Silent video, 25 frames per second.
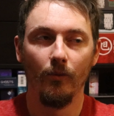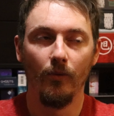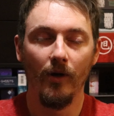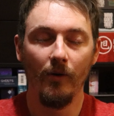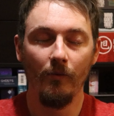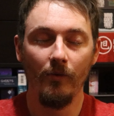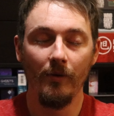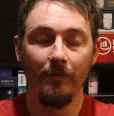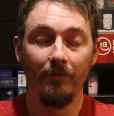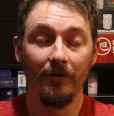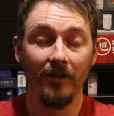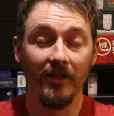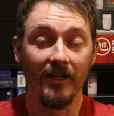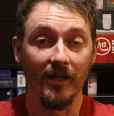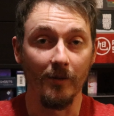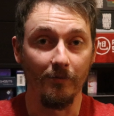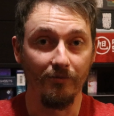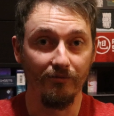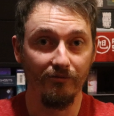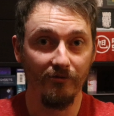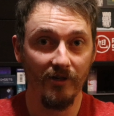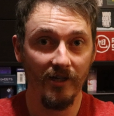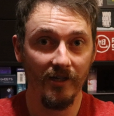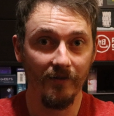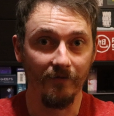When we played it
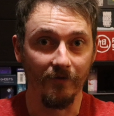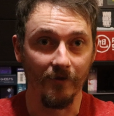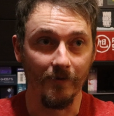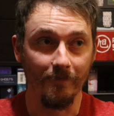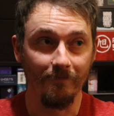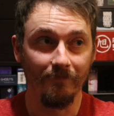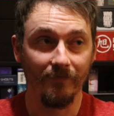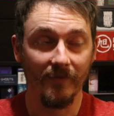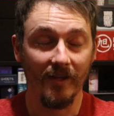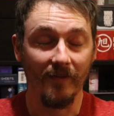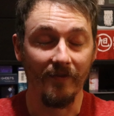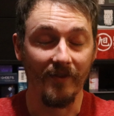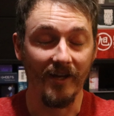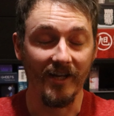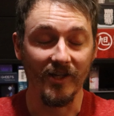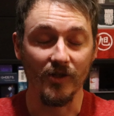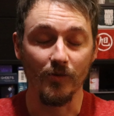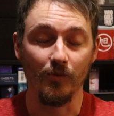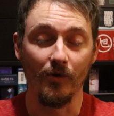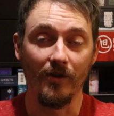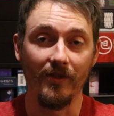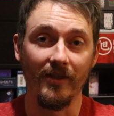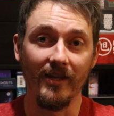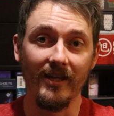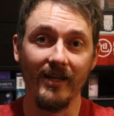private,
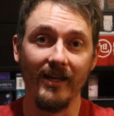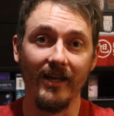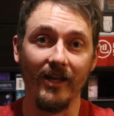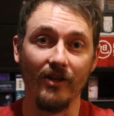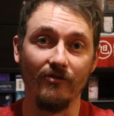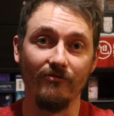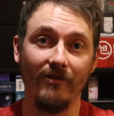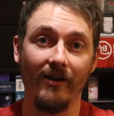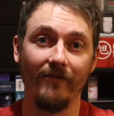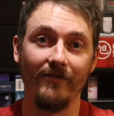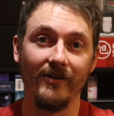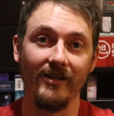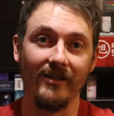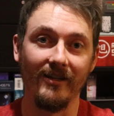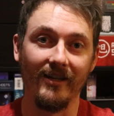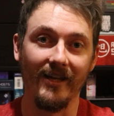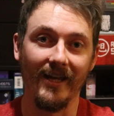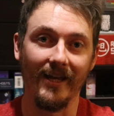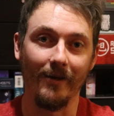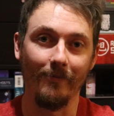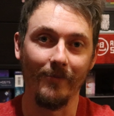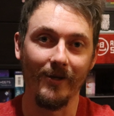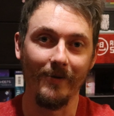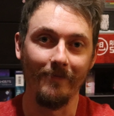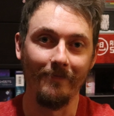that's when the hate drafting
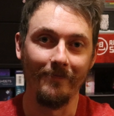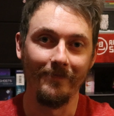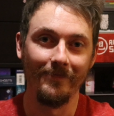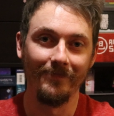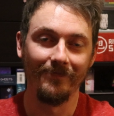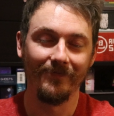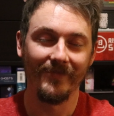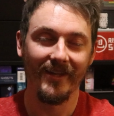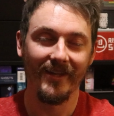came in.